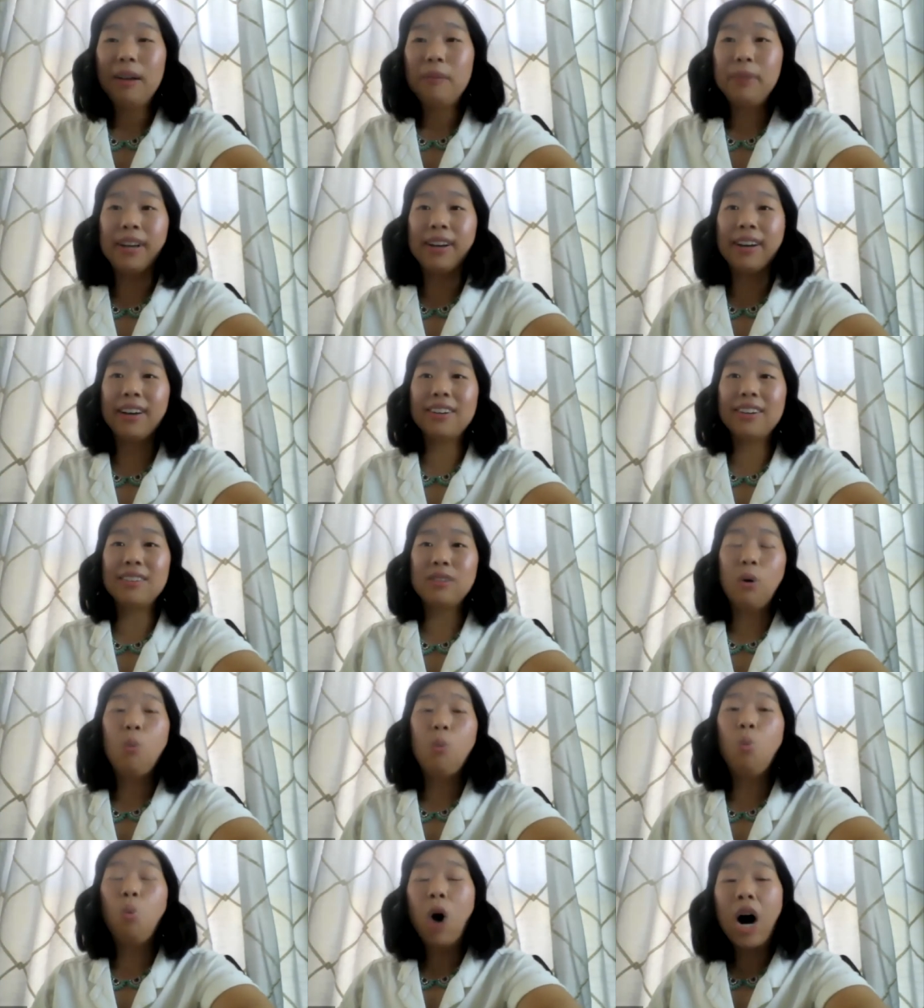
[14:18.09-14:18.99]
Because
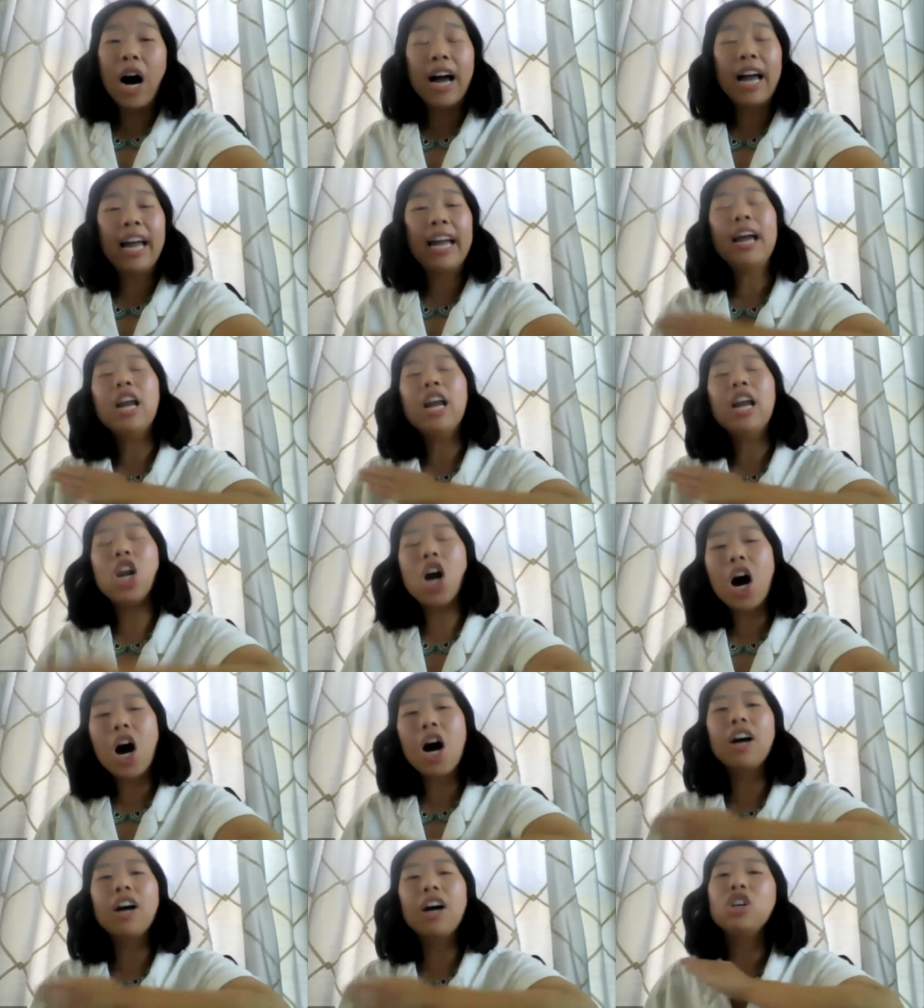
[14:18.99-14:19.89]
why
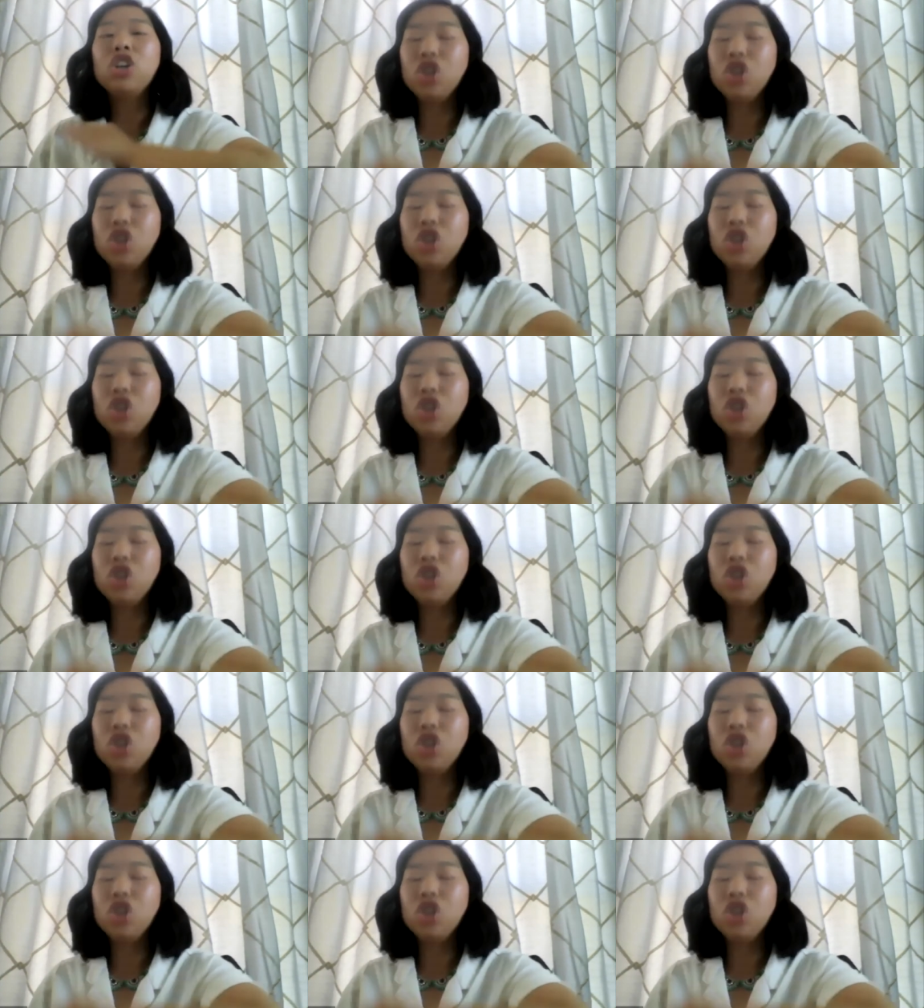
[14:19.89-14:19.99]
not